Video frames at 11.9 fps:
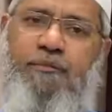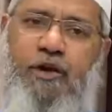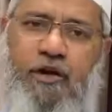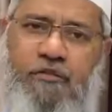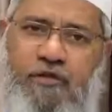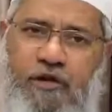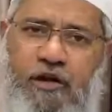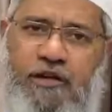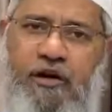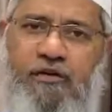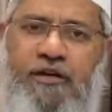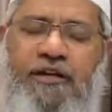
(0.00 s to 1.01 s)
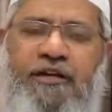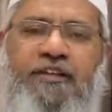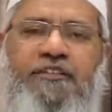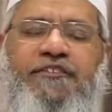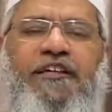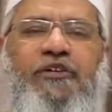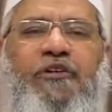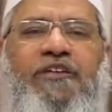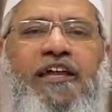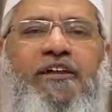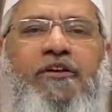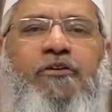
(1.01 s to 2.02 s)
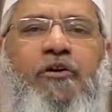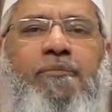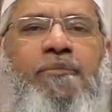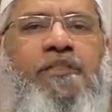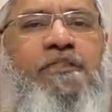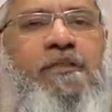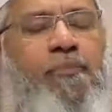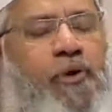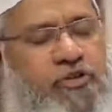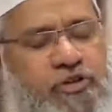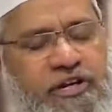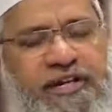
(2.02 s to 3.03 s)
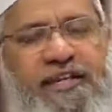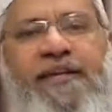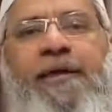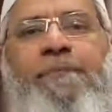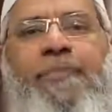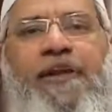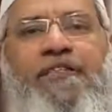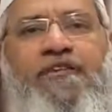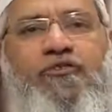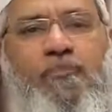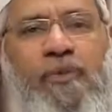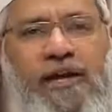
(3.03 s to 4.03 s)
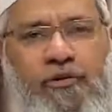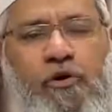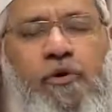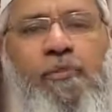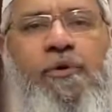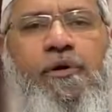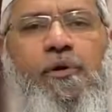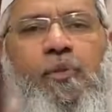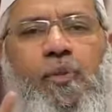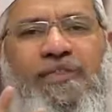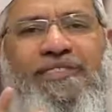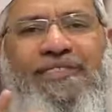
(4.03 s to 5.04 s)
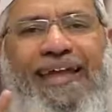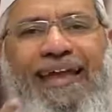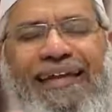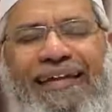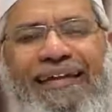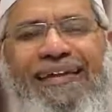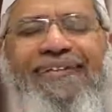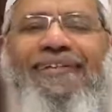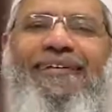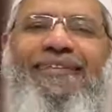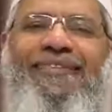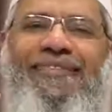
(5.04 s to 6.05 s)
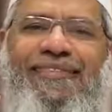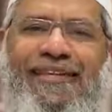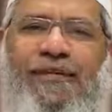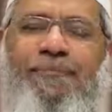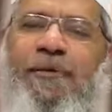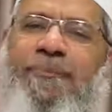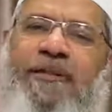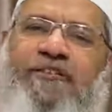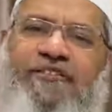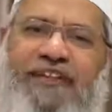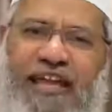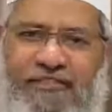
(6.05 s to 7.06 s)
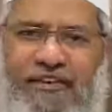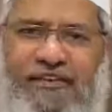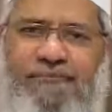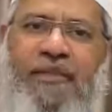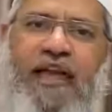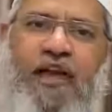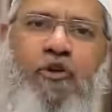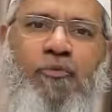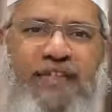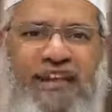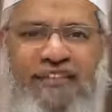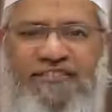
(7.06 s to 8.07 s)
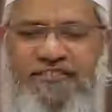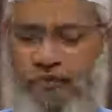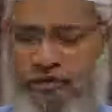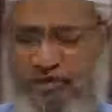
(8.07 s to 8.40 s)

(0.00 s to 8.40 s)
because of the lockdown, see to it that you don't miss this opportunity. Pray the Jummah at home with at least 3 people's gathering. I hope that answers the